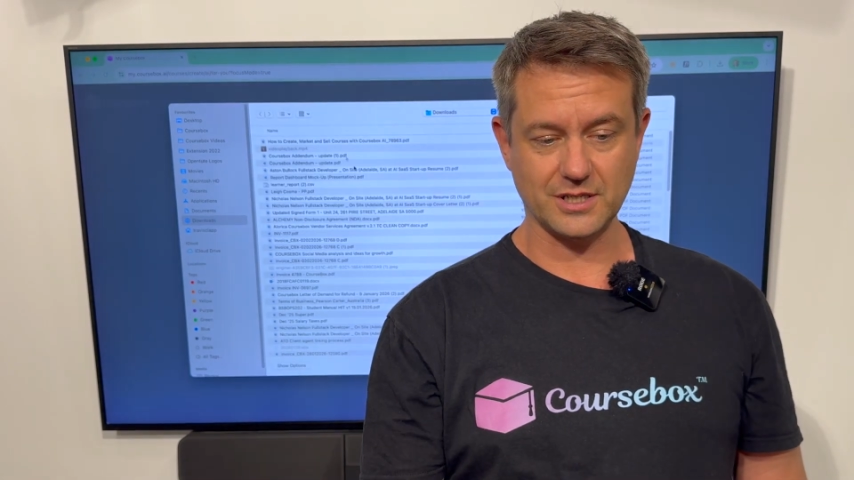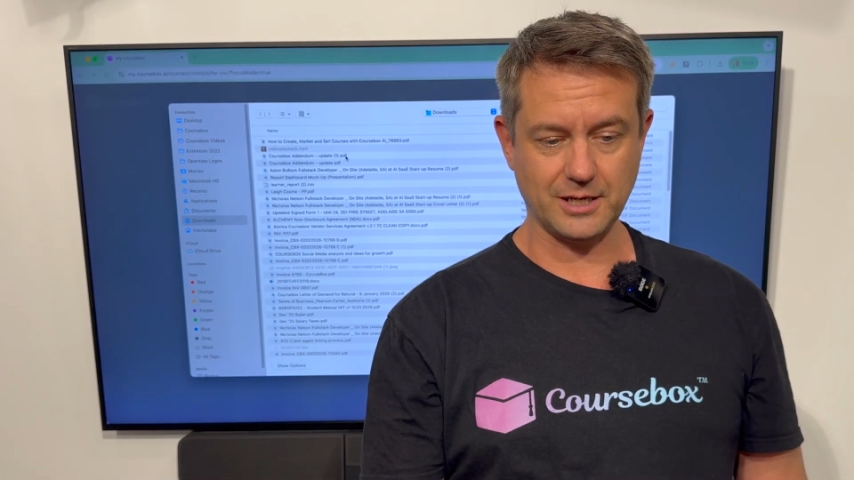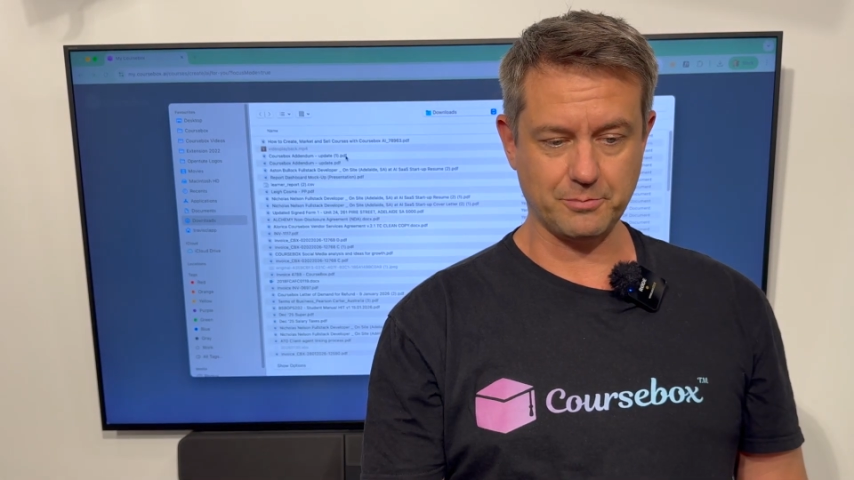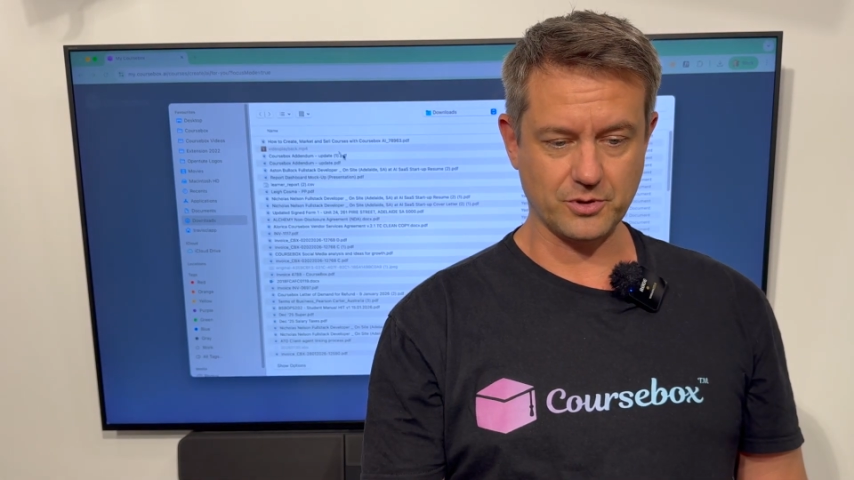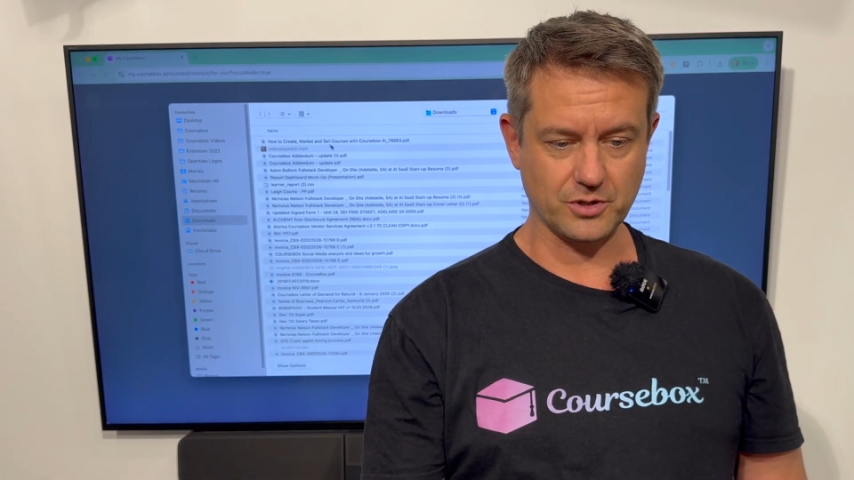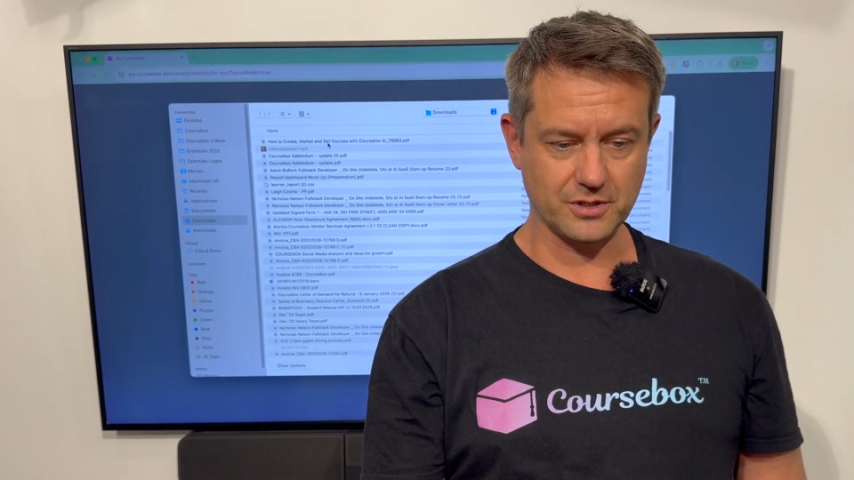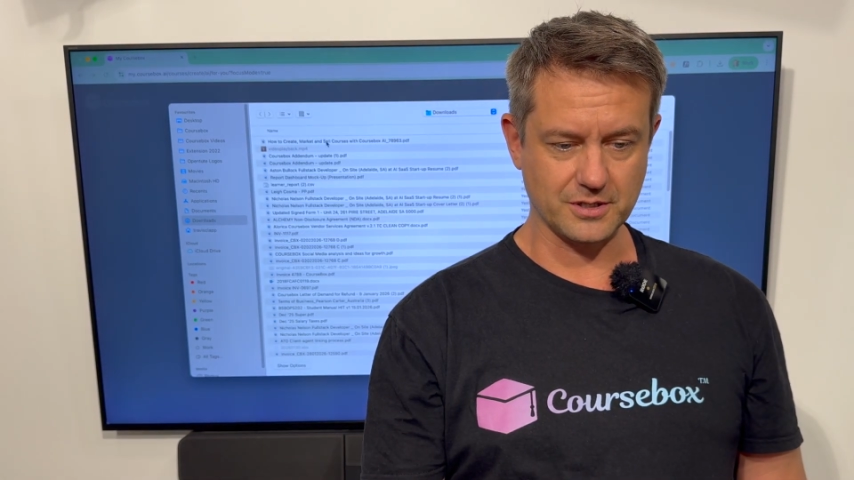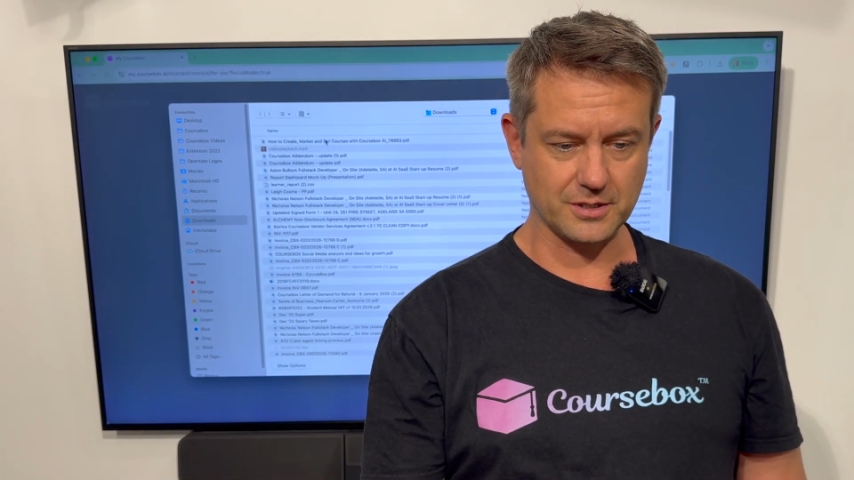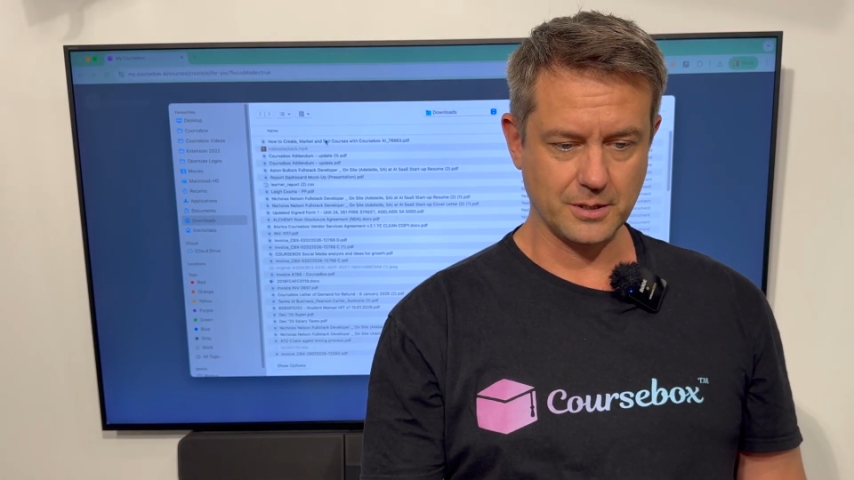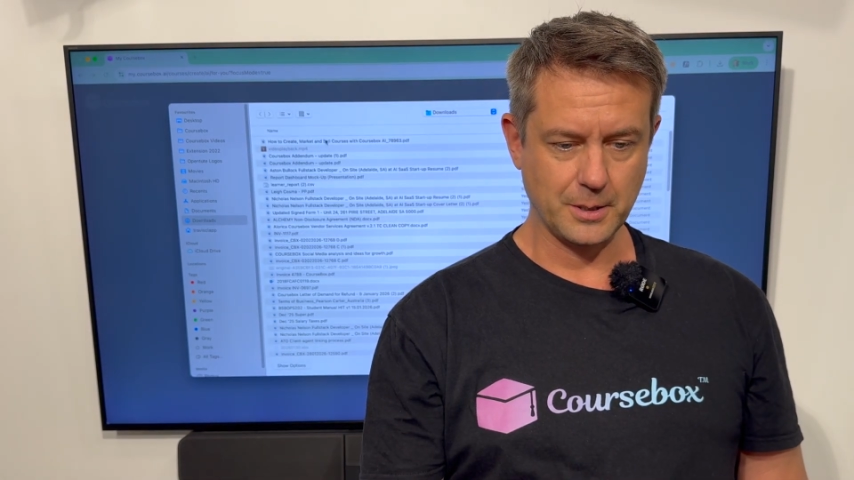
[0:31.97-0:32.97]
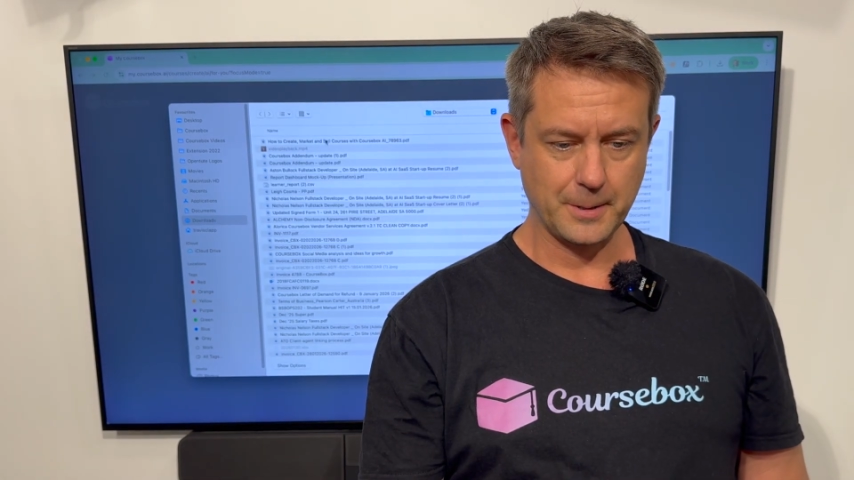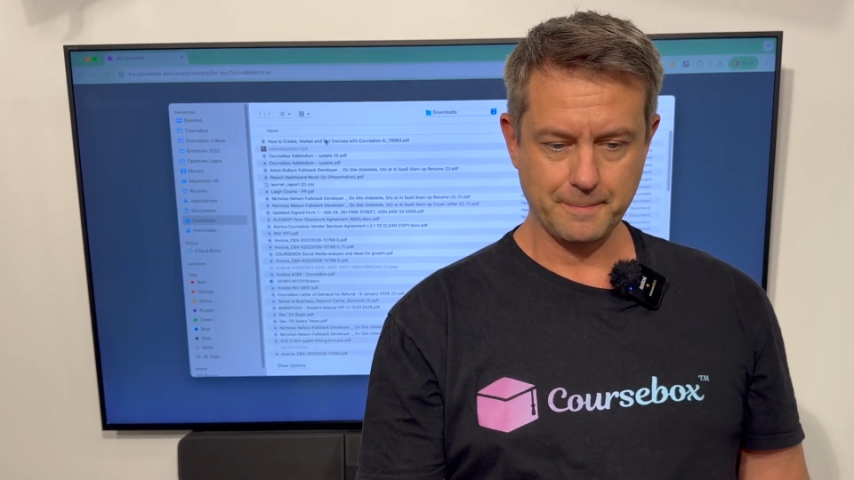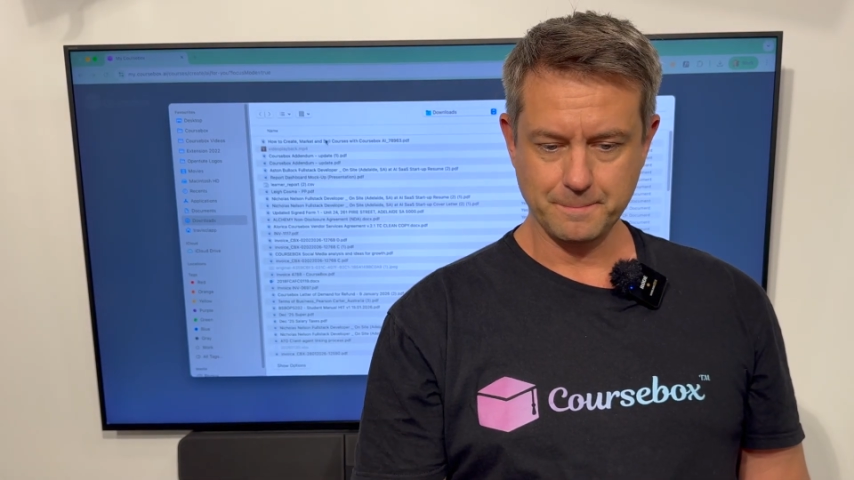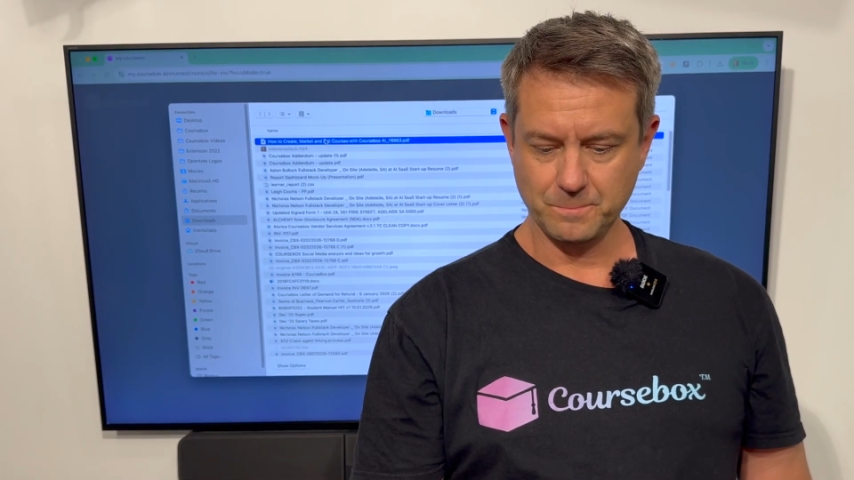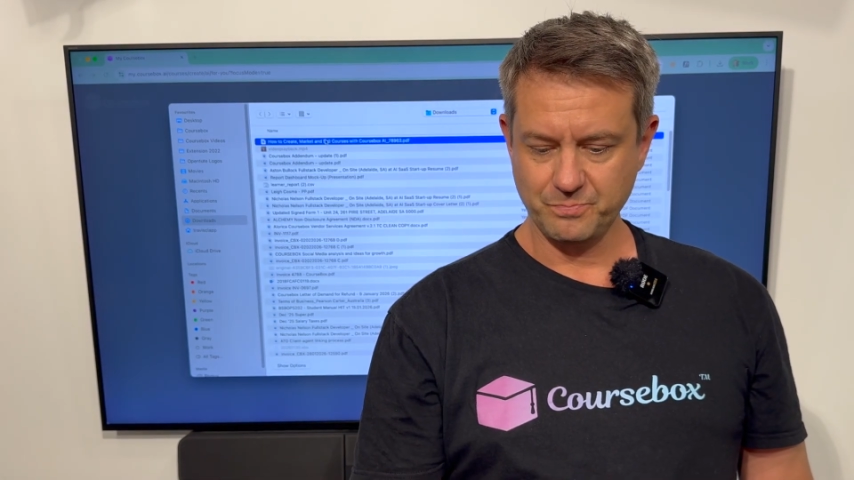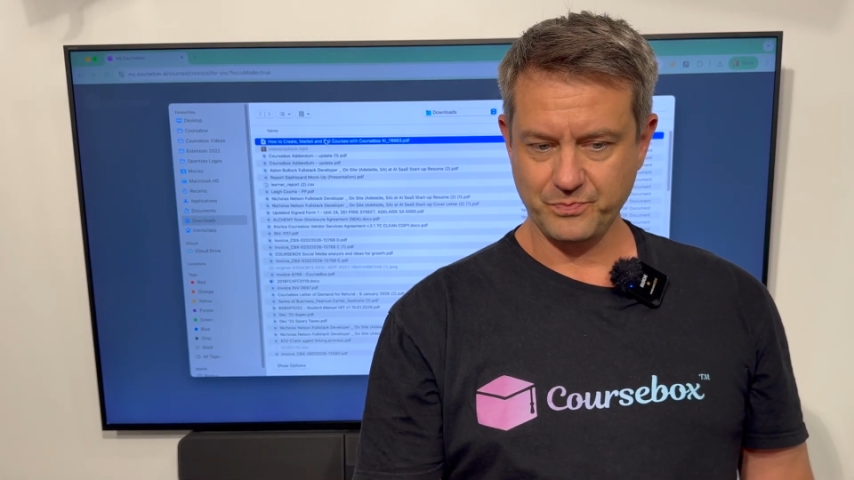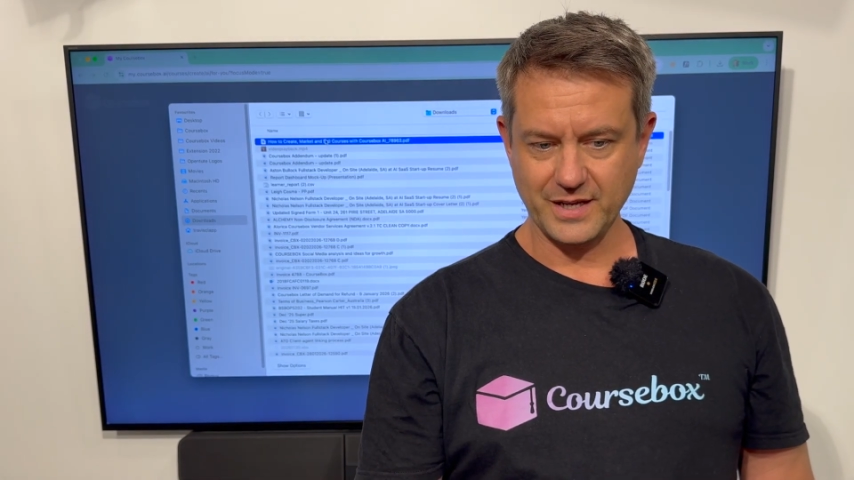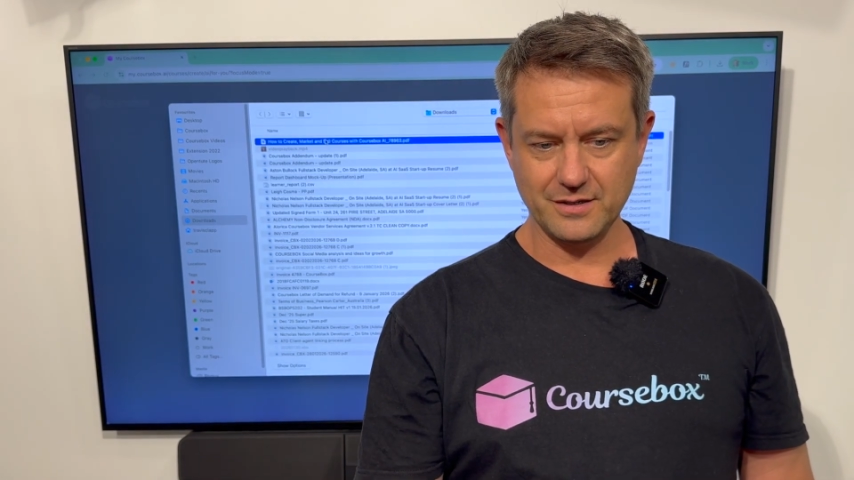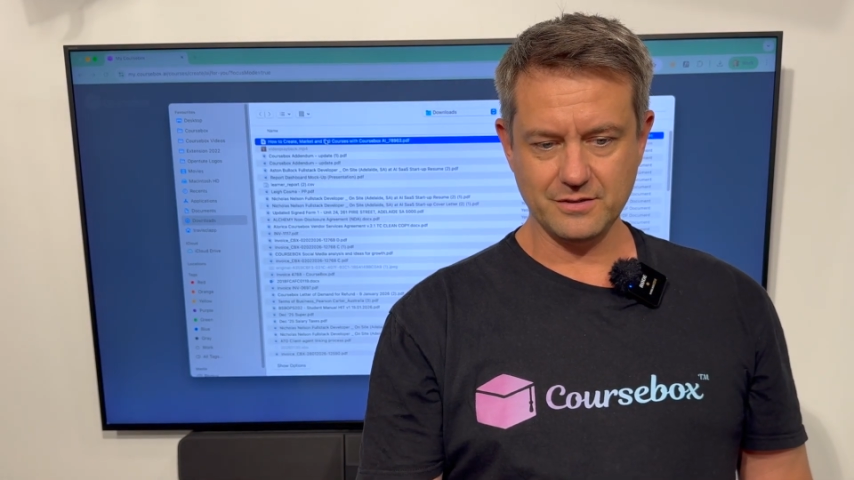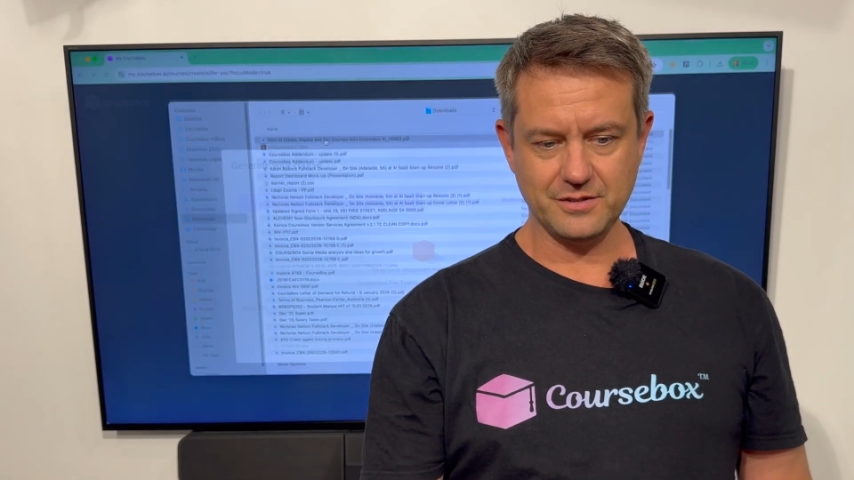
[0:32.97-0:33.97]
upload it,
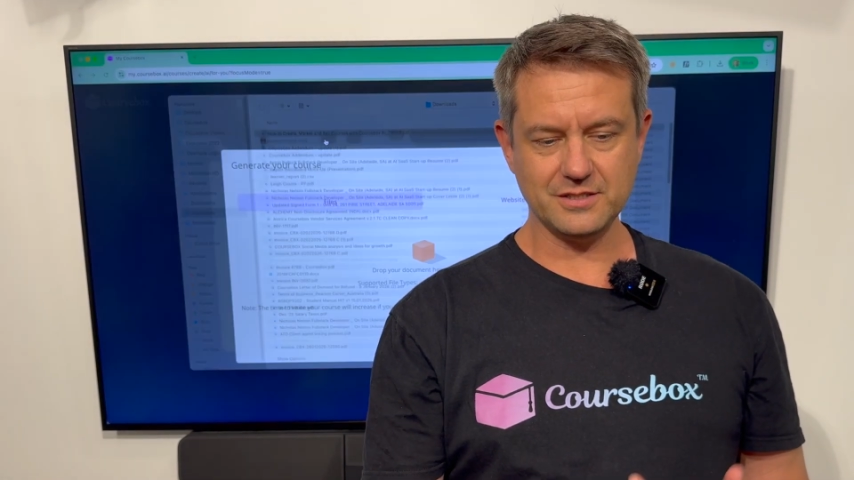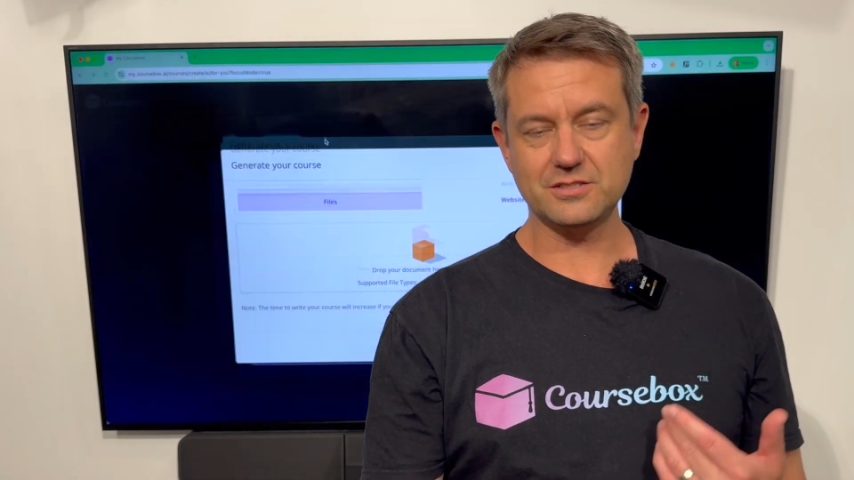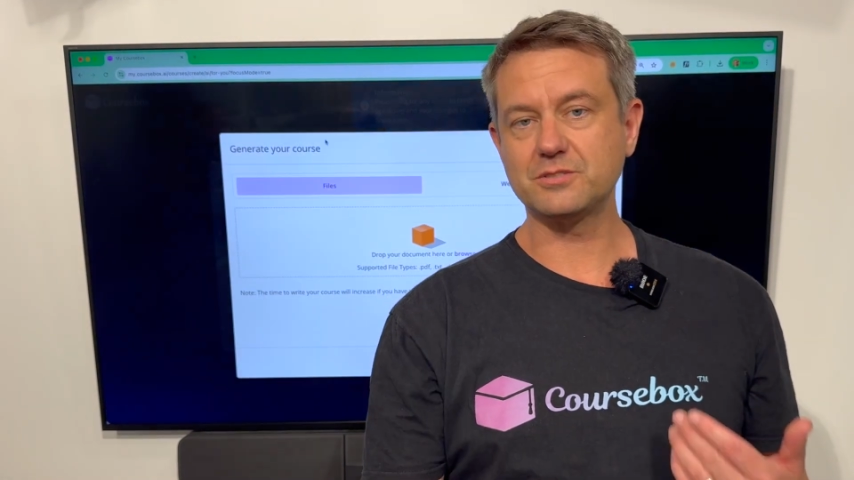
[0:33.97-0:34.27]
and this is a